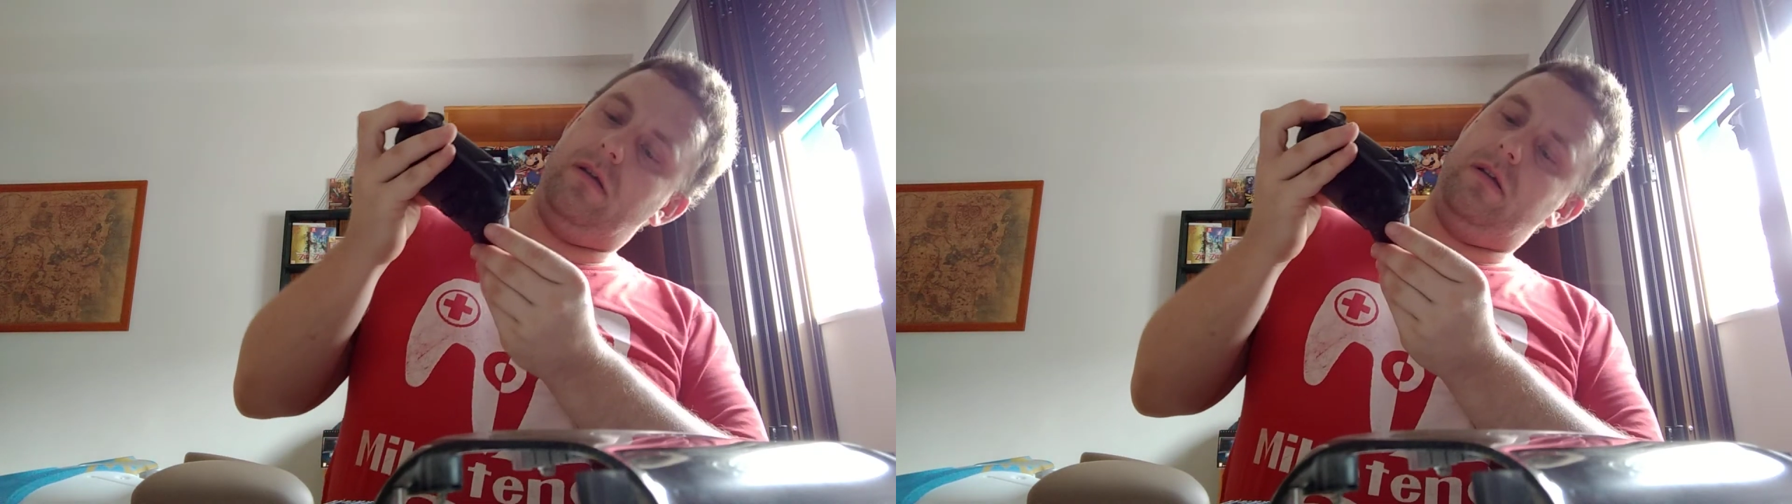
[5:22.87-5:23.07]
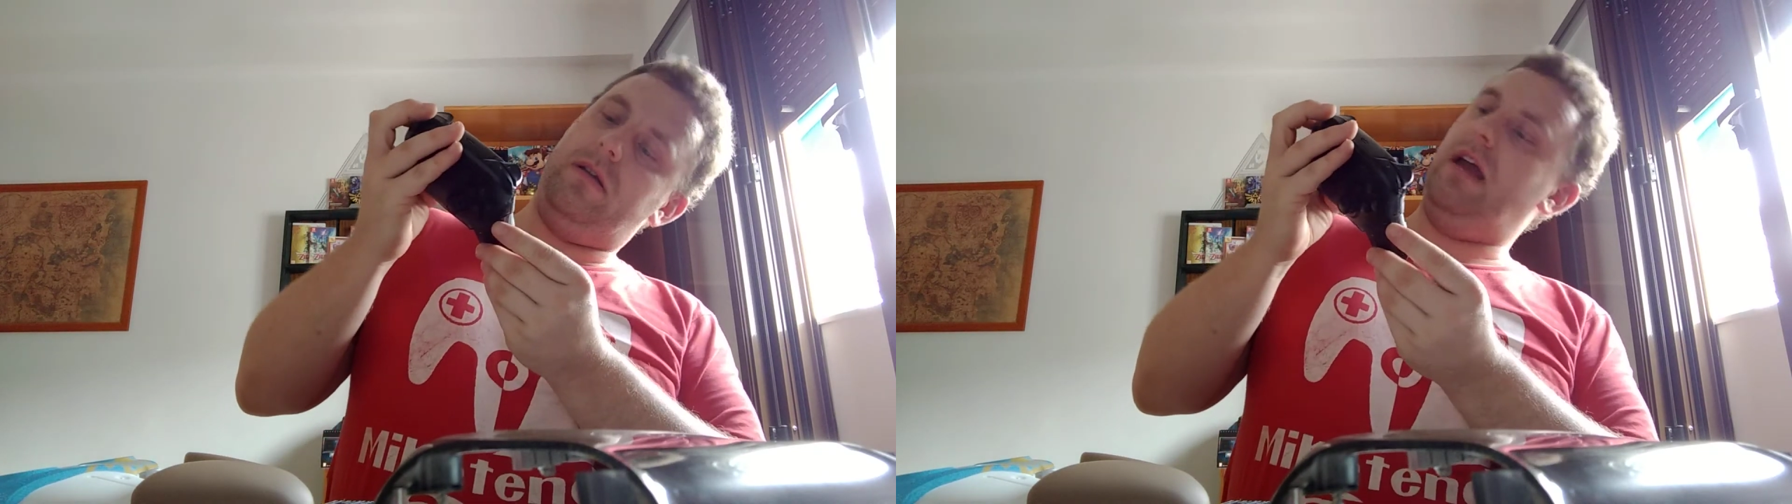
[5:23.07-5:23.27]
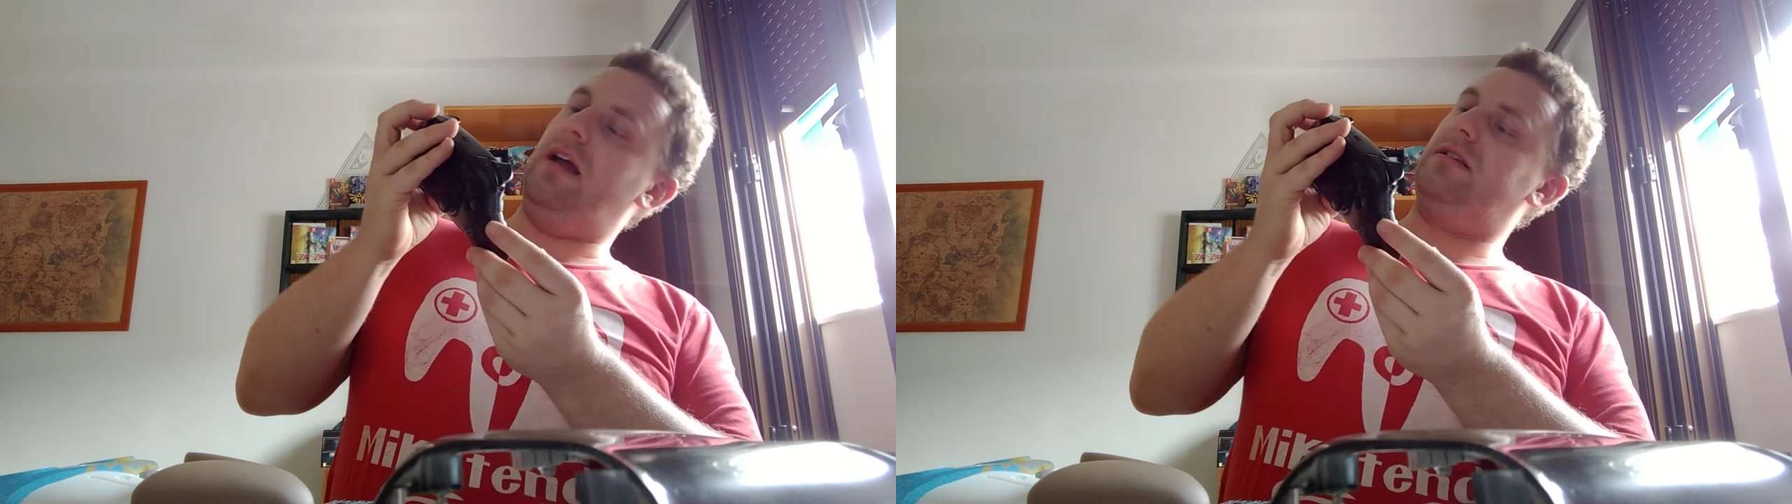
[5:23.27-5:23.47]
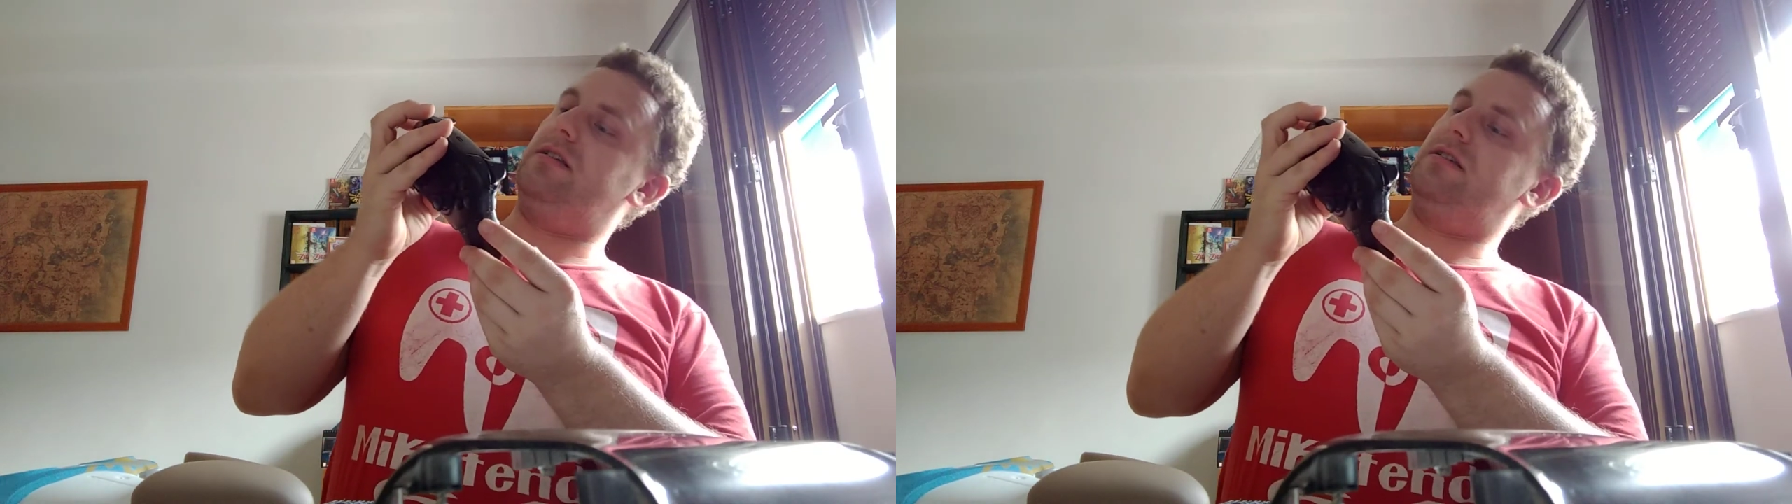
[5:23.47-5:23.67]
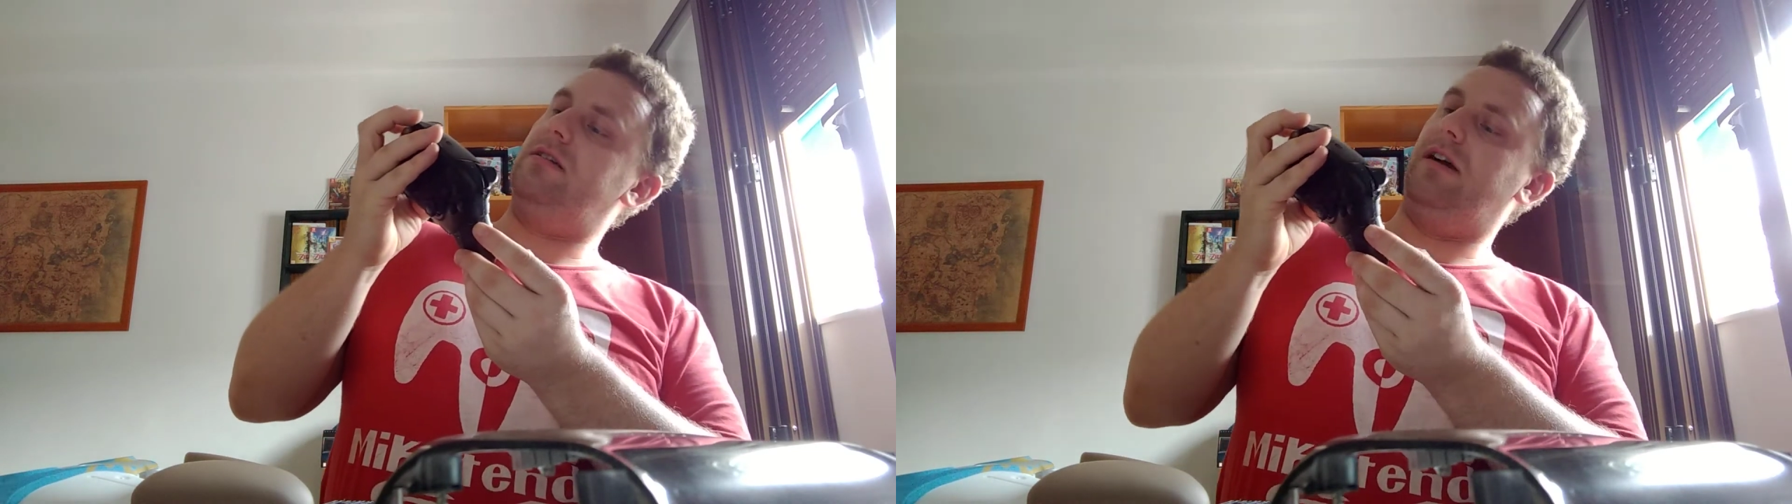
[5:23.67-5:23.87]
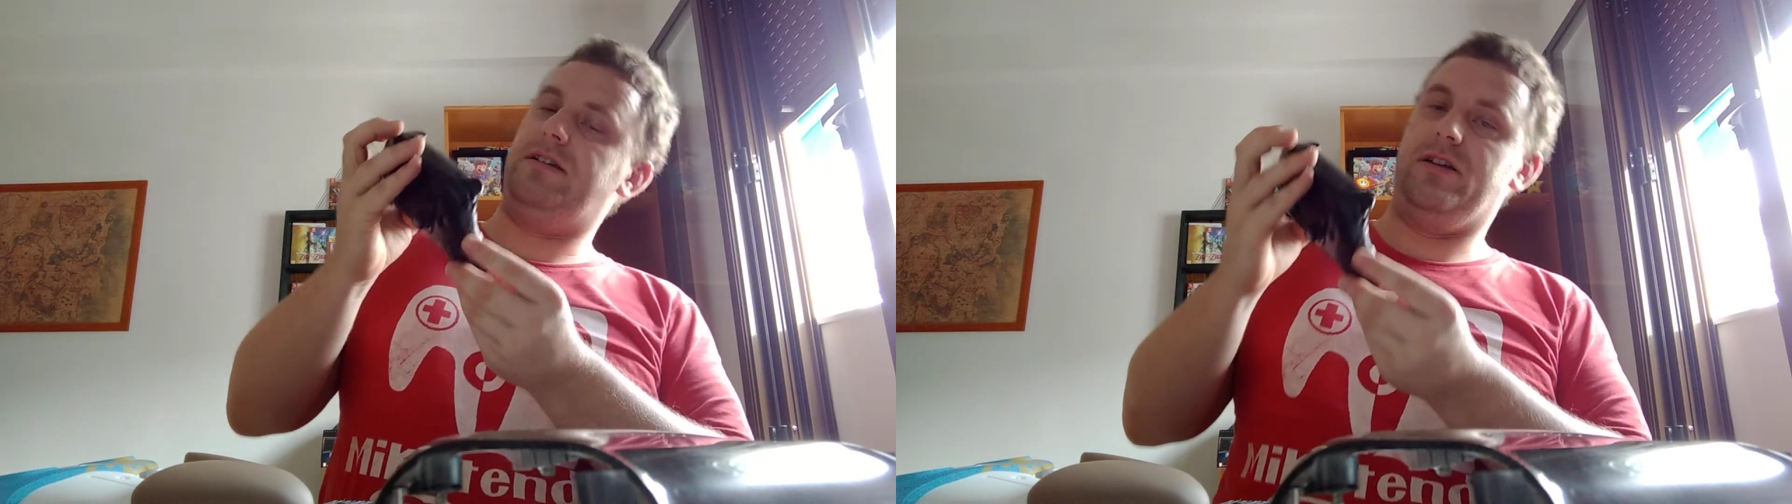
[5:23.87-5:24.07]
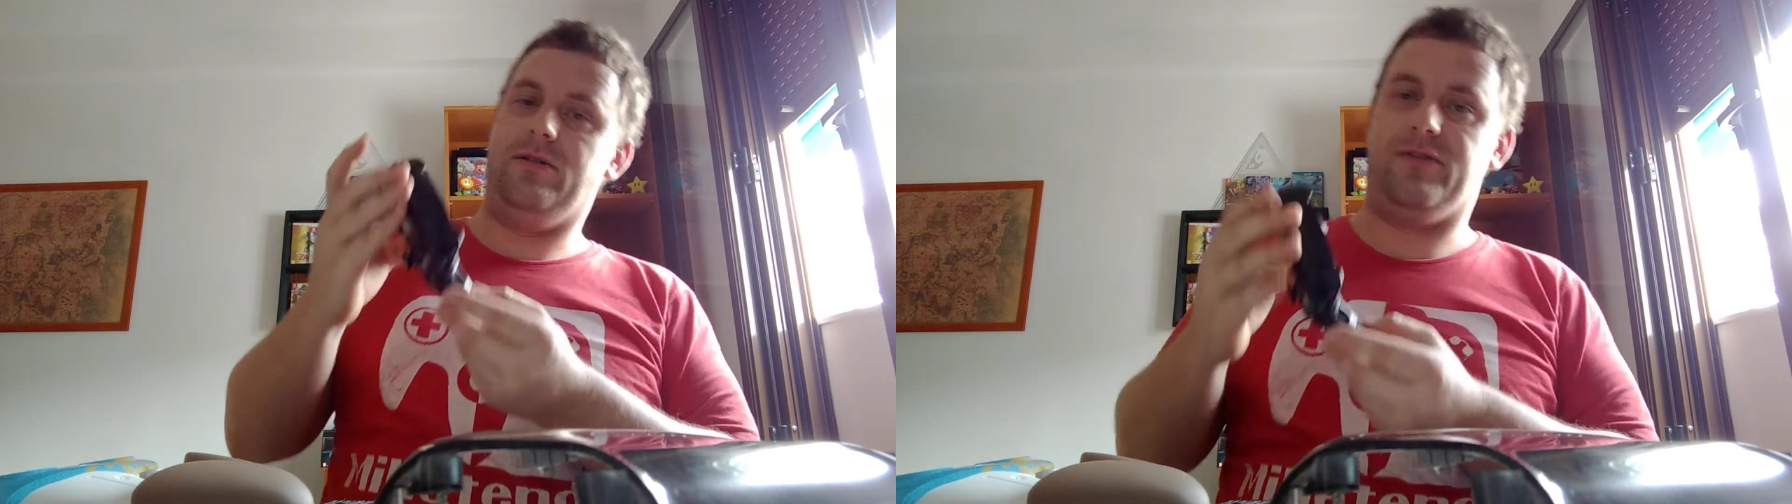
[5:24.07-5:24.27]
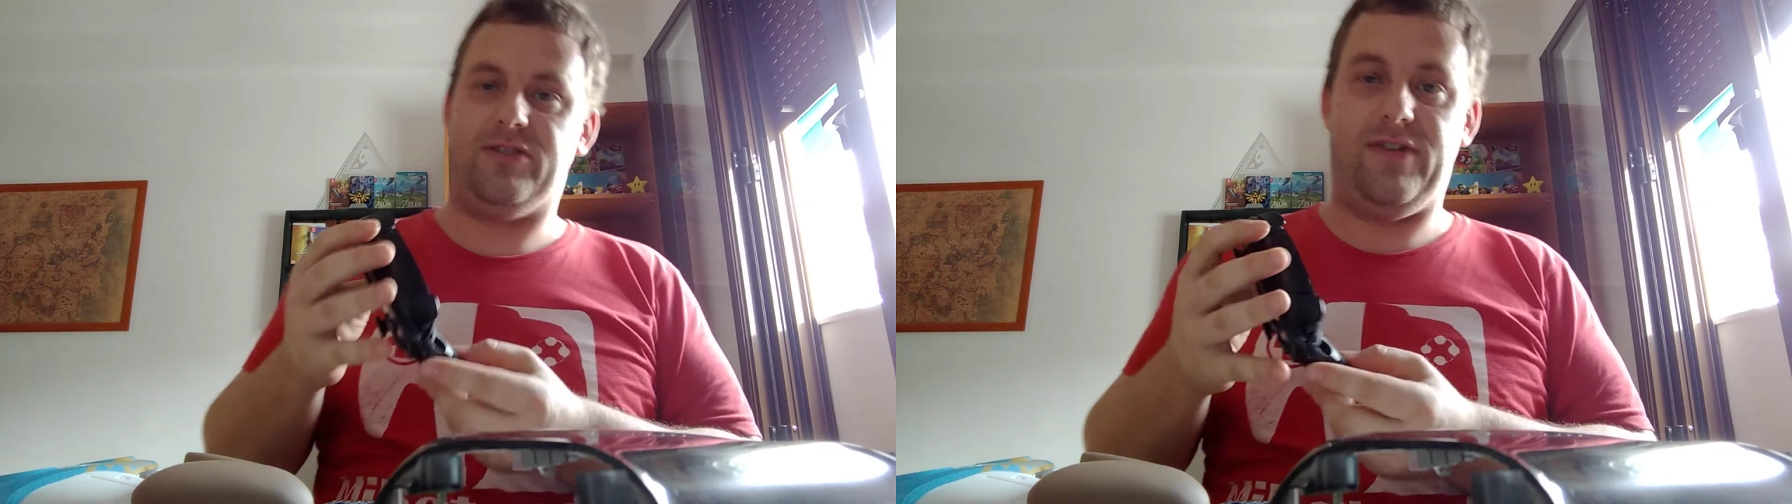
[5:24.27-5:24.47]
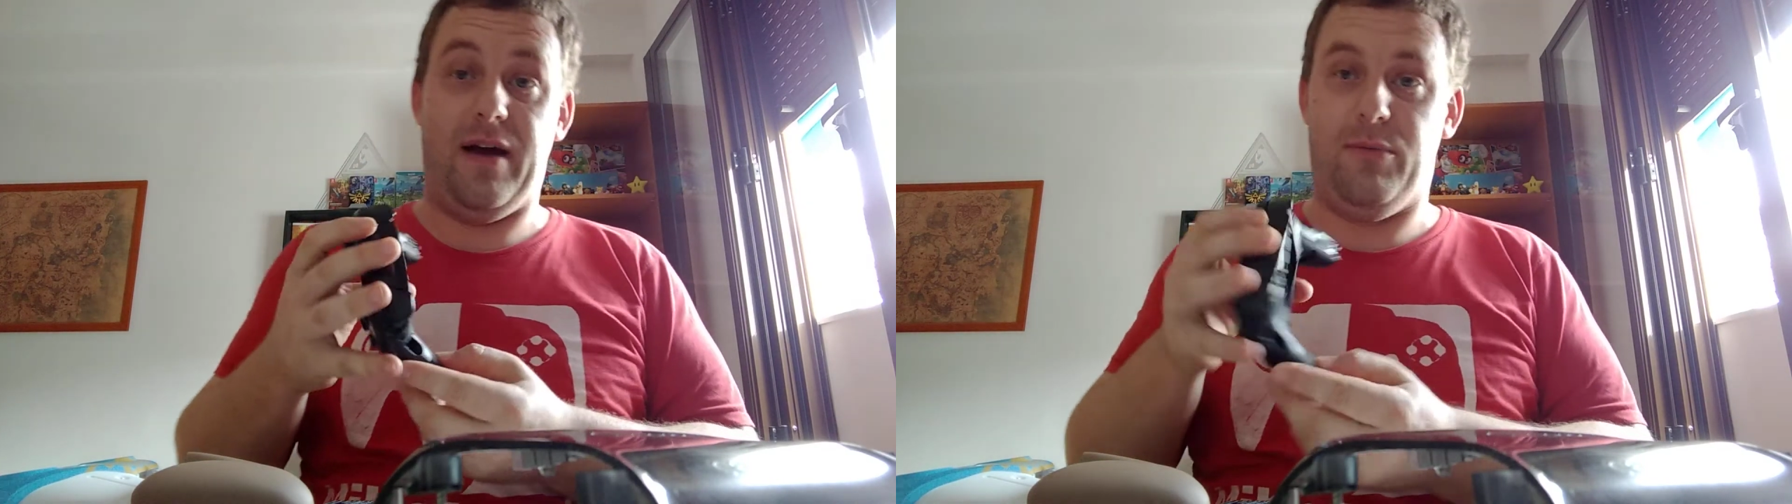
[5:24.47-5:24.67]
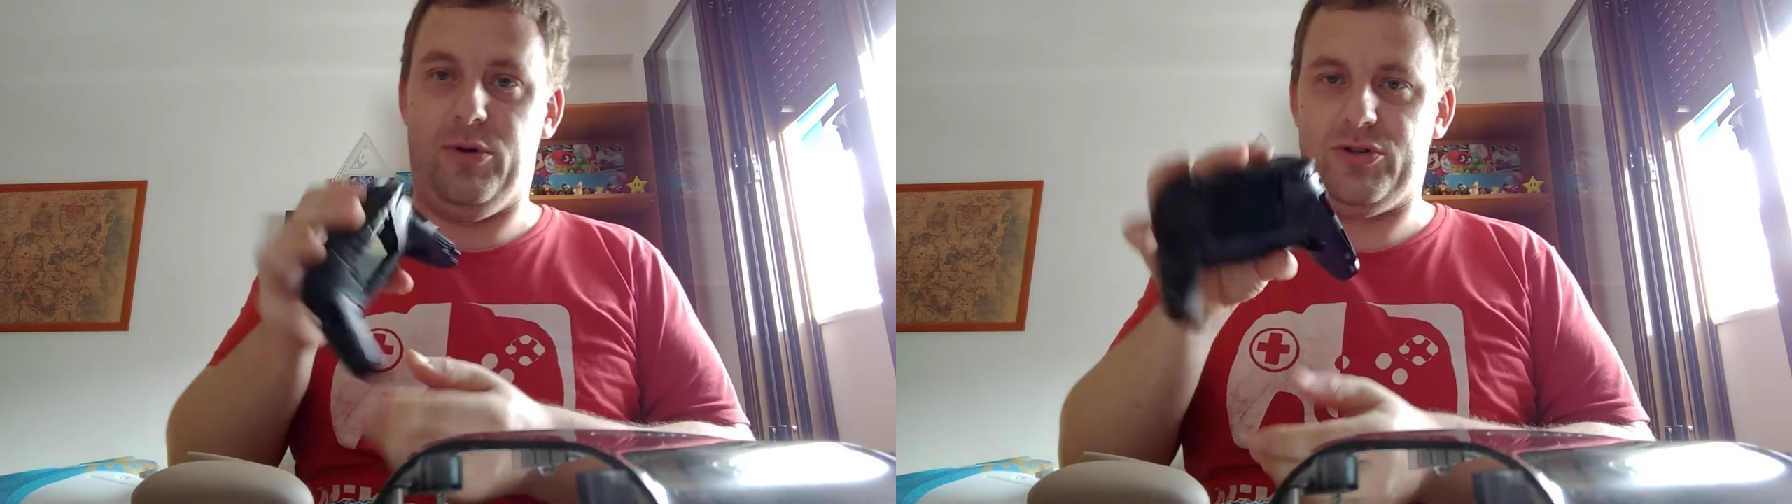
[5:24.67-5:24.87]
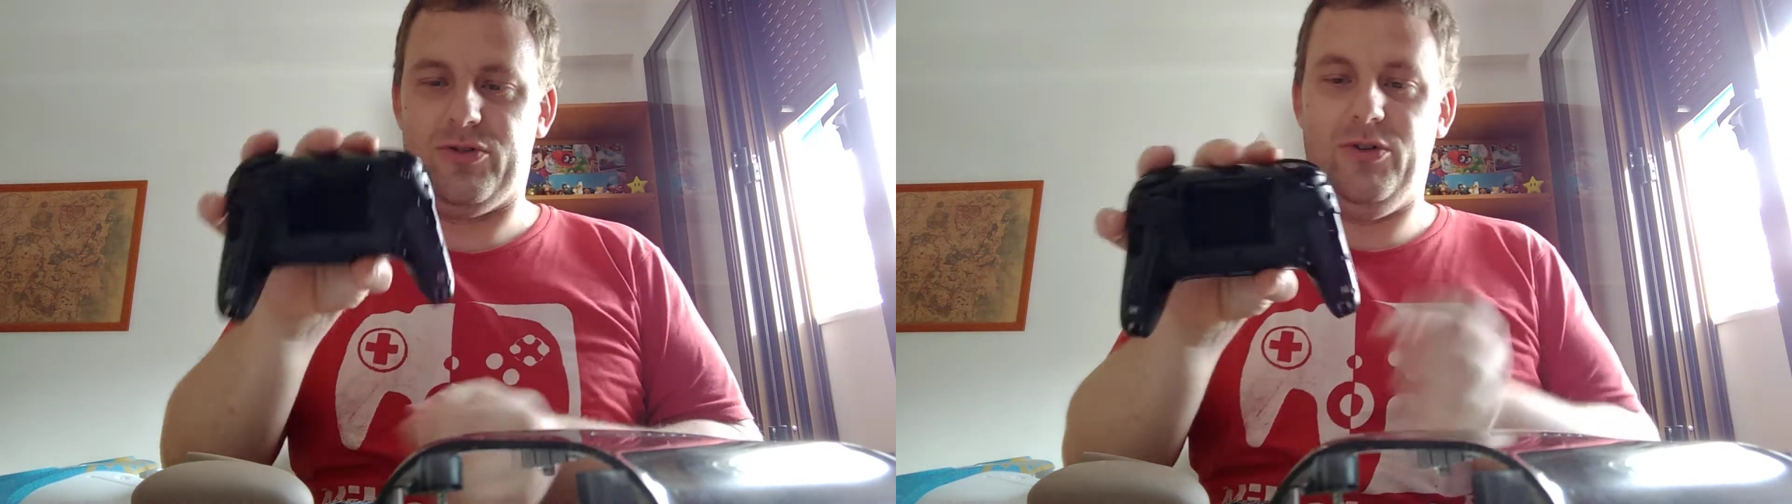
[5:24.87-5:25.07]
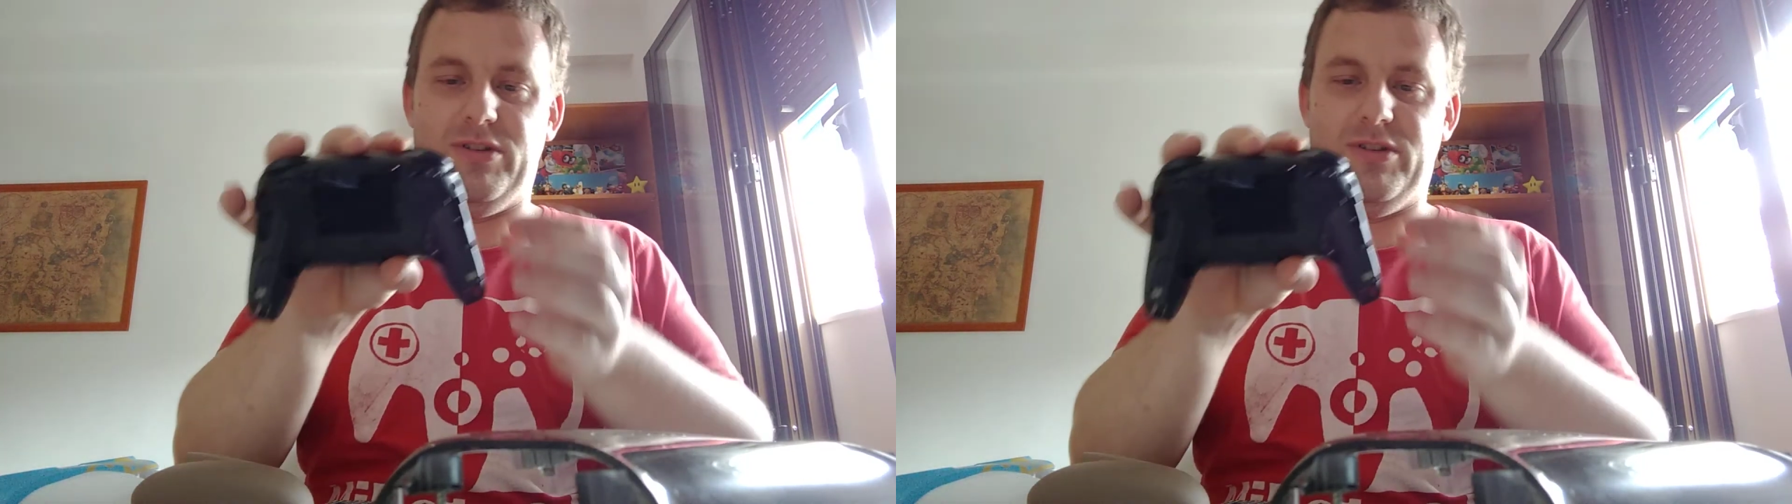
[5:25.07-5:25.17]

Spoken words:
Yes, I do. I've just found more screws.